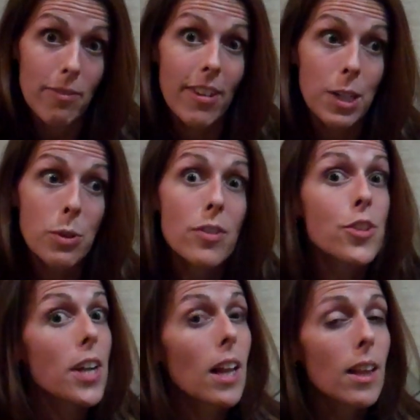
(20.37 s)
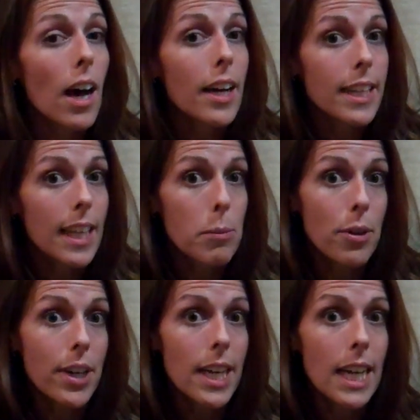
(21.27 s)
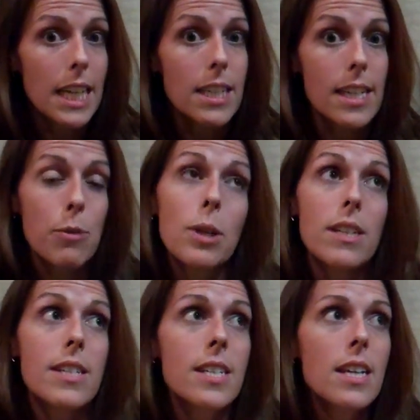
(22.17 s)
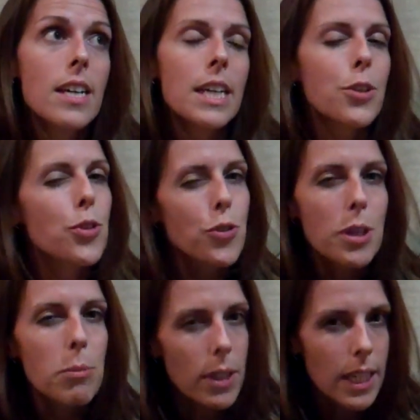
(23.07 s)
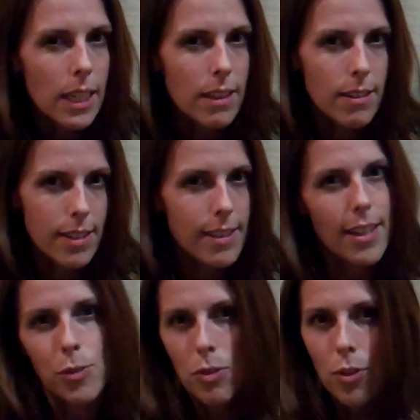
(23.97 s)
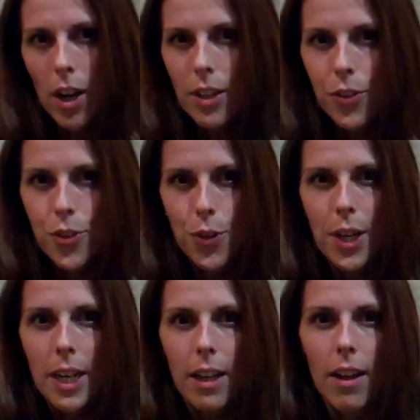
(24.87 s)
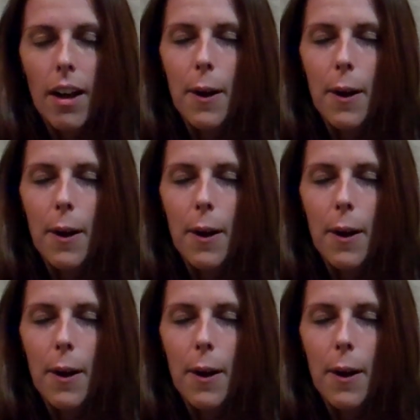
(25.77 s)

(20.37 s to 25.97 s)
In fact, we've used it a lot in Liberia, and it was extremely successful for us during